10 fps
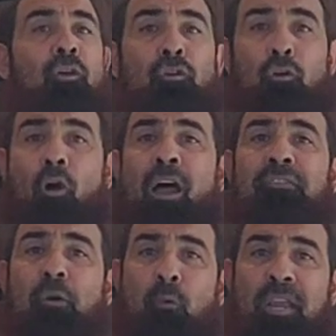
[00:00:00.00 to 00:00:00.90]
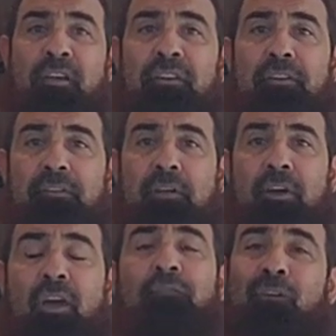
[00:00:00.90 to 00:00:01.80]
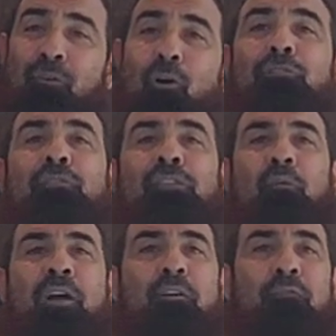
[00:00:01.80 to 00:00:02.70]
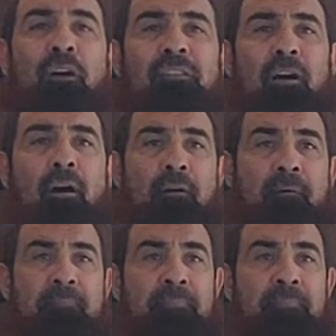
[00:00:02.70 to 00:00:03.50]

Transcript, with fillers: You are the winner if you call to the way of Allah.